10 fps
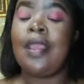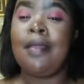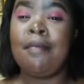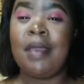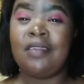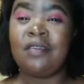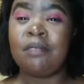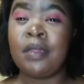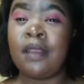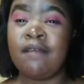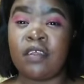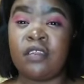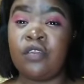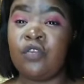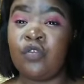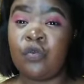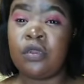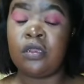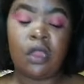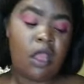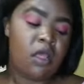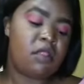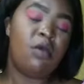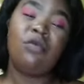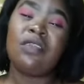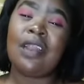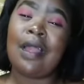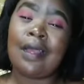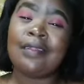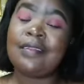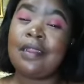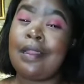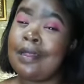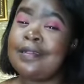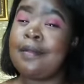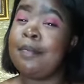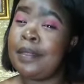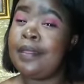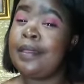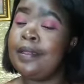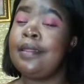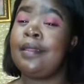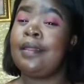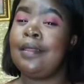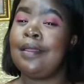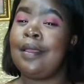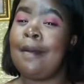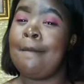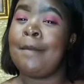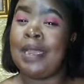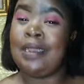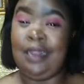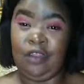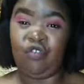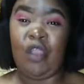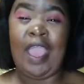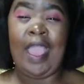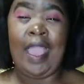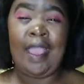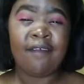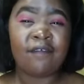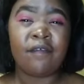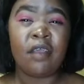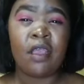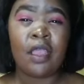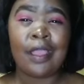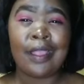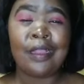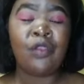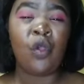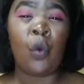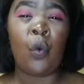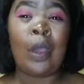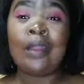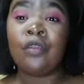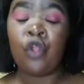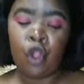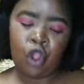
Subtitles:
Imagine being a varsity student. Those last bitchy money that you have in your wallet.